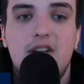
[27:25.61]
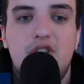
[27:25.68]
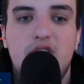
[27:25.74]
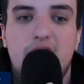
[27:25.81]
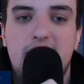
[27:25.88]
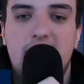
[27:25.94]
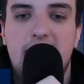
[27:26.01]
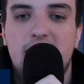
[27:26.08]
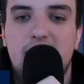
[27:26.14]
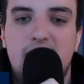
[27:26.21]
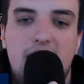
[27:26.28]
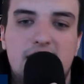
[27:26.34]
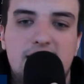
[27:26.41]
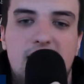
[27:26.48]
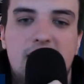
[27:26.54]
check on the
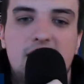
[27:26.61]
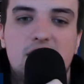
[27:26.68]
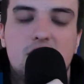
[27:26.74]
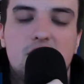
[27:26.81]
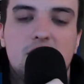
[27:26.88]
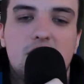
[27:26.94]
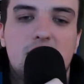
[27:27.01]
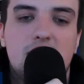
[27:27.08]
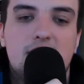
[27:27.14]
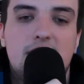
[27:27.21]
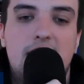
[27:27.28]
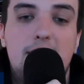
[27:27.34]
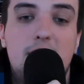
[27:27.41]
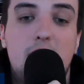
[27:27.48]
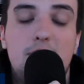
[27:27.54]
Locked On
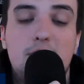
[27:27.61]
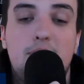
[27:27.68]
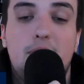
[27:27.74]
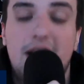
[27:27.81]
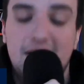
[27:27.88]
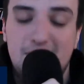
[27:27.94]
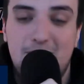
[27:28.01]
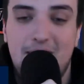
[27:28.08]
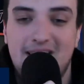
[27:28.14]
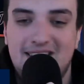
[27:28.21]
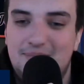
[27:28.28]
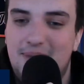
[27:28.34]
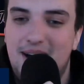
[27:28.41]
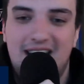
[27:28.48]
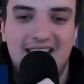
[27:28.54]
MLB
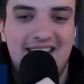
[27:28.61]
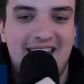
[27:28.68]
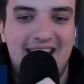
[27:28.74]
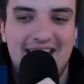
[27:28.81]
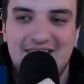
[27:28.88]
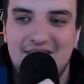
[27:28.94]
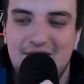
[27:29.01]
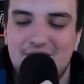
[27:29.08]
Prospects podcast.